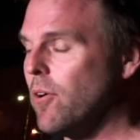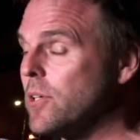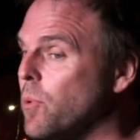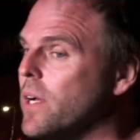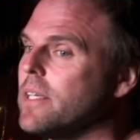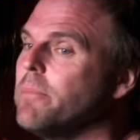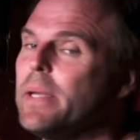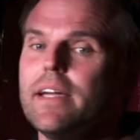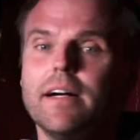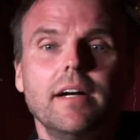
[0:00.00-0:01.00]
I've always wanted to
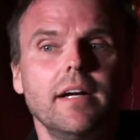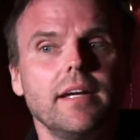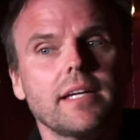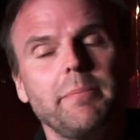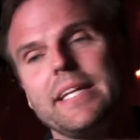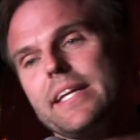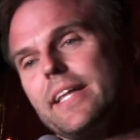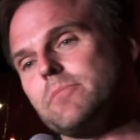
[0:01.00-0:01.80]
be a comedian.